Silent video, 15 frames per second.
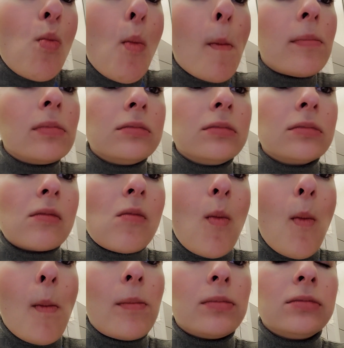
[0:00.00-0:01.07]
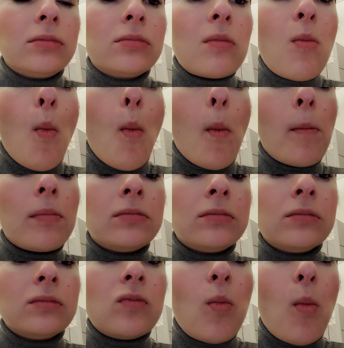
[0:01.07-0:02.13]
I didn't expect to like it that
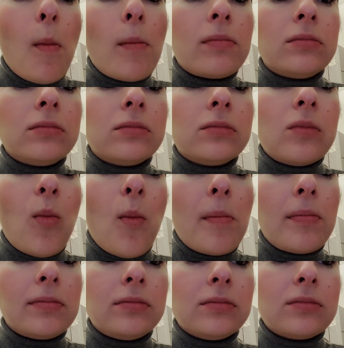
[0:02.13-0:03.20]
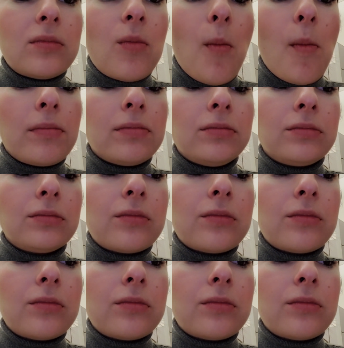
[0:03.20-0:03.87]
much because I wasn't excited about the